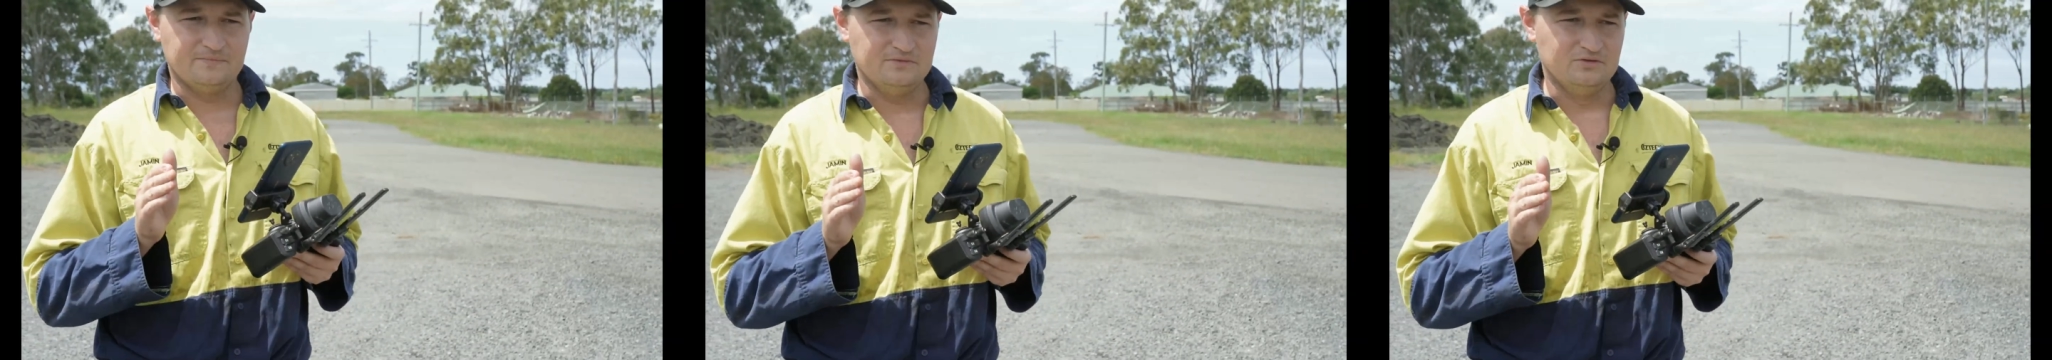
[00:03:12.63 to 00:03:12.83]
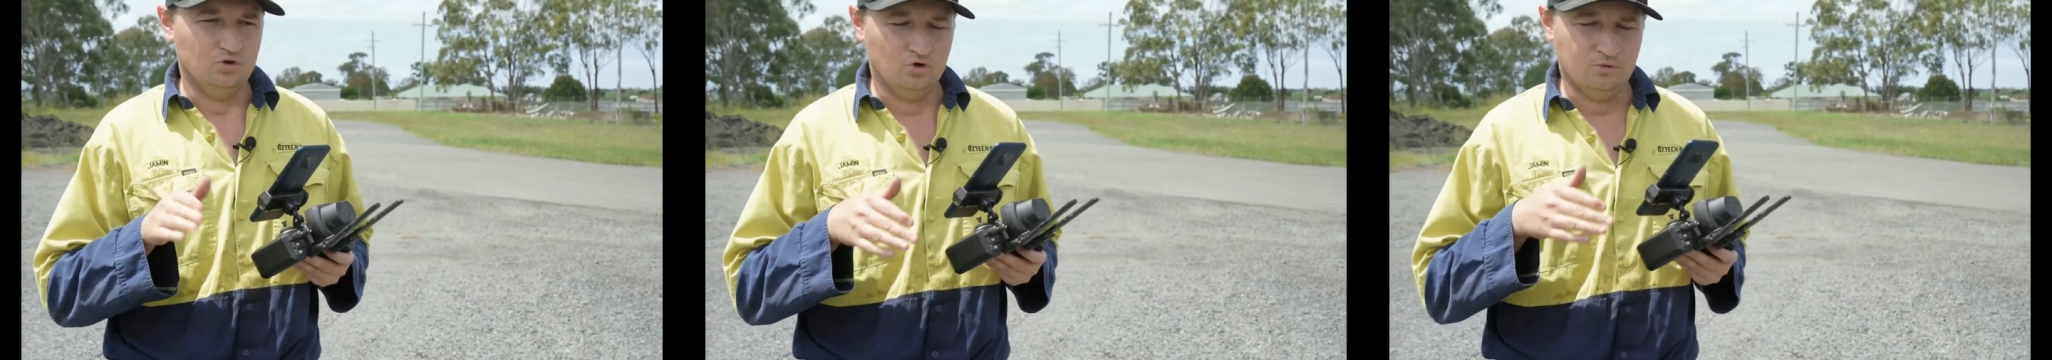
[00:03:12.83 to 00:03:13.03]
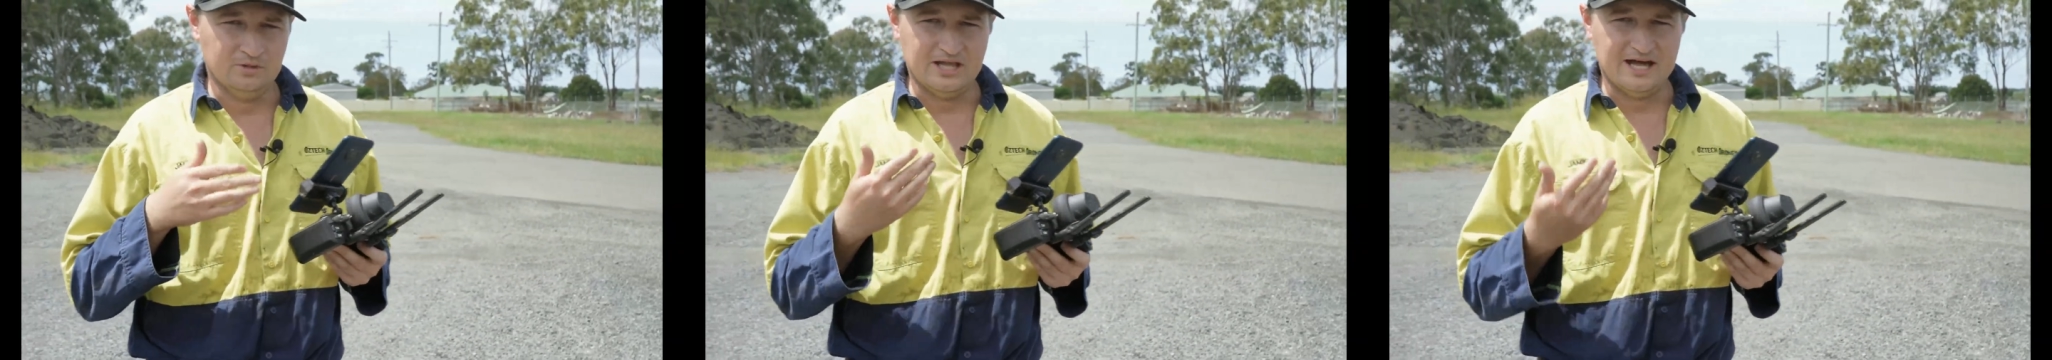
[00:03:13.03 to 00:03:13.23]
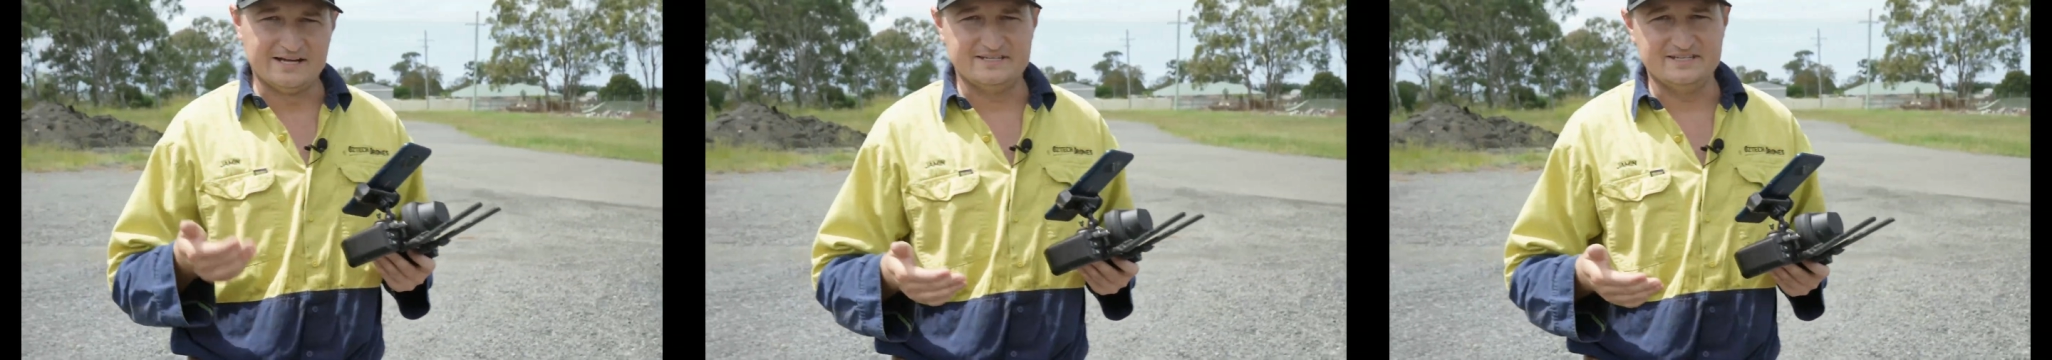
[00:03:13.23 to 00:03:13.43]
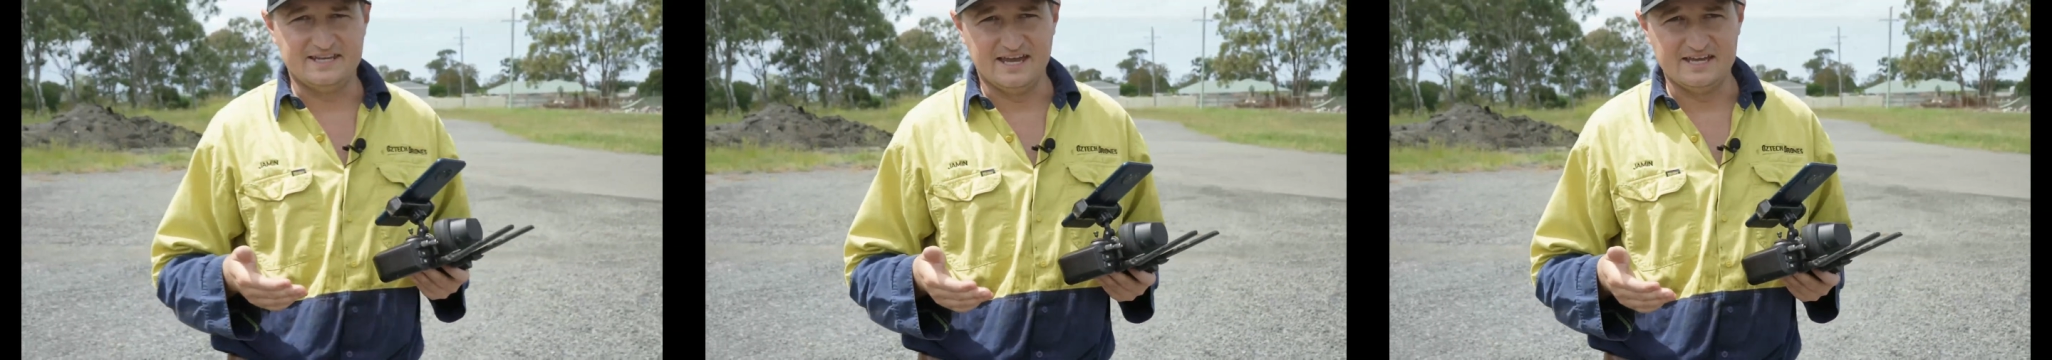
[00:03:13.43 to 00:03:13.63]
normal
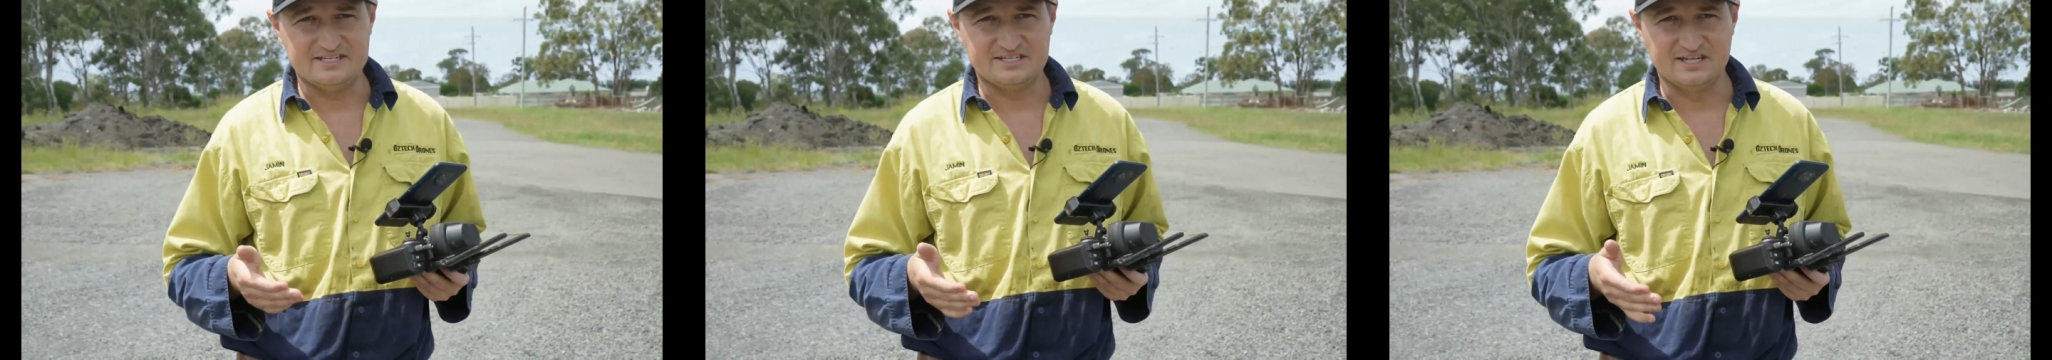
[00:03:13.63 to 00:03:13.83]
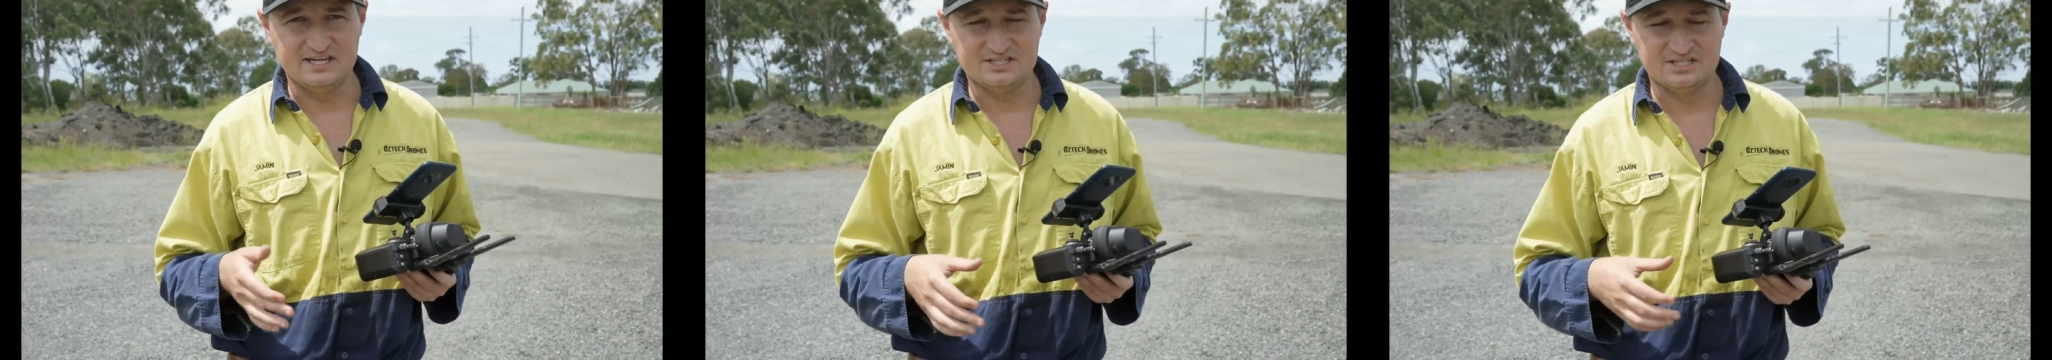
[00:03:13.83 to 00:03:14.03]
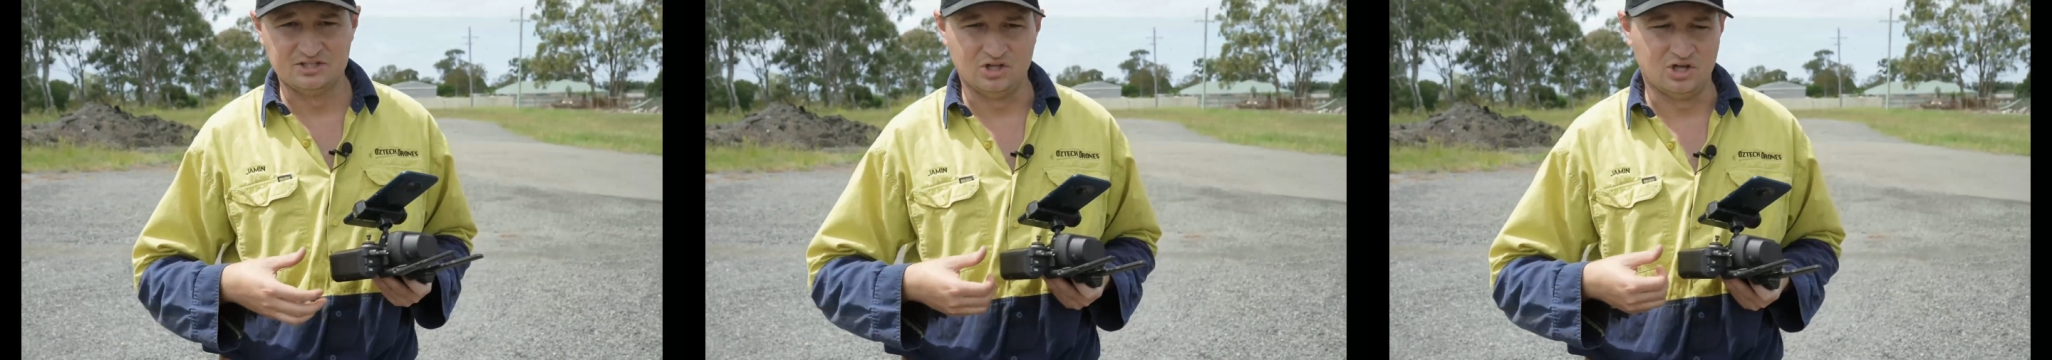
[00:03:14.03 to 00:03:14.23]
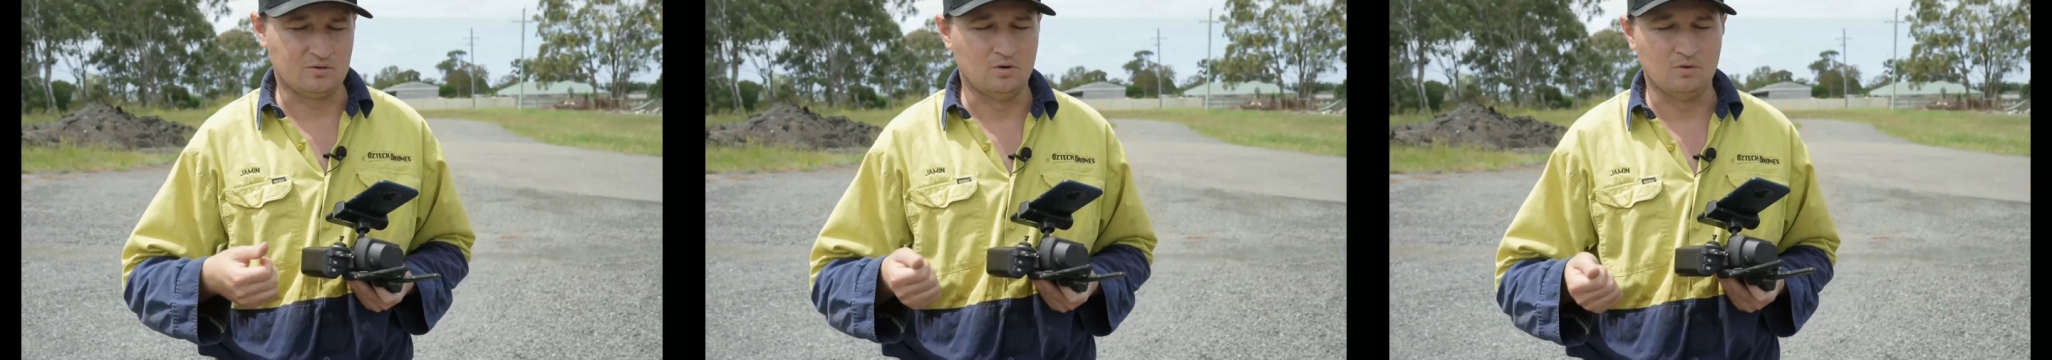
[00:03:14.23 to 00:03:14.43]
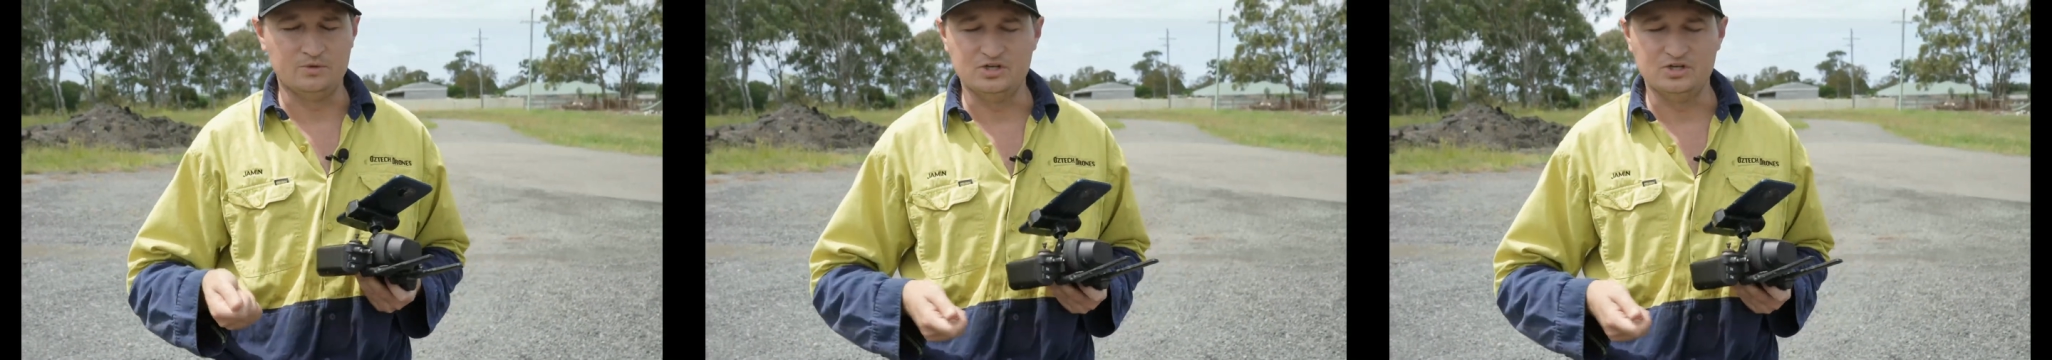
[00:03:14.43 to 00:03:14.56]
RTK station like what